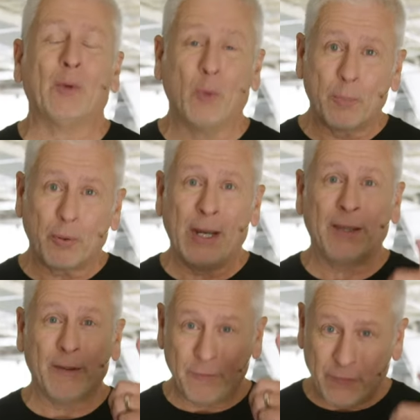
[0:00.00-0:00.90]
And we're
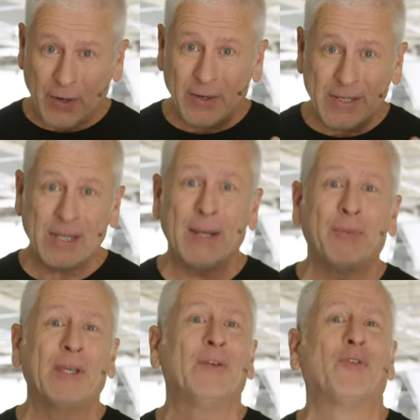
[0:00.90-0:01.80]
praying the very same
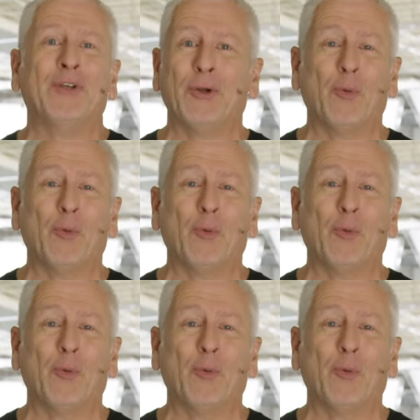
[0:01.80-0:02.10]
thing for you,